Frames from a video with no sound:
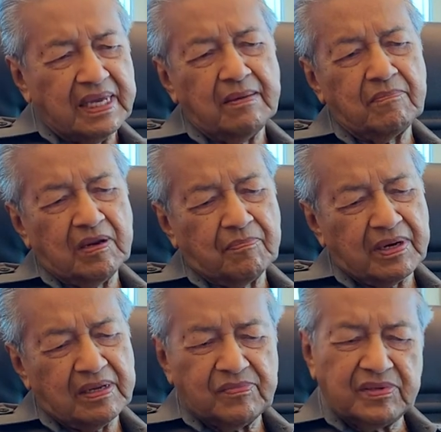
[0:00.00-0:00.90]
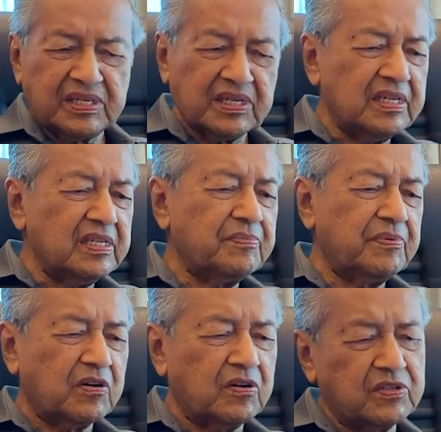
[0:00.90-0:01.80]
became the Prime Minister is
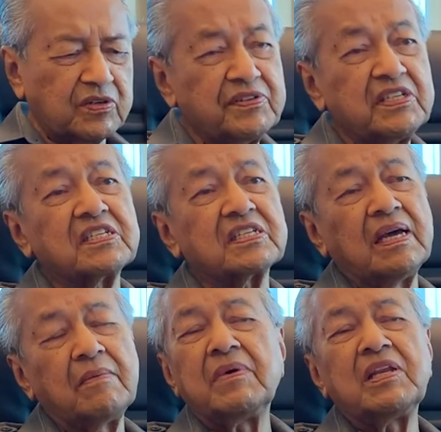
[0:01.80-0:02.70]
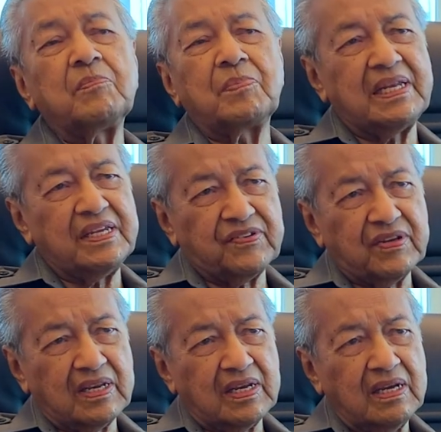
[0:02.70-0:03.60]
because of his manipulation.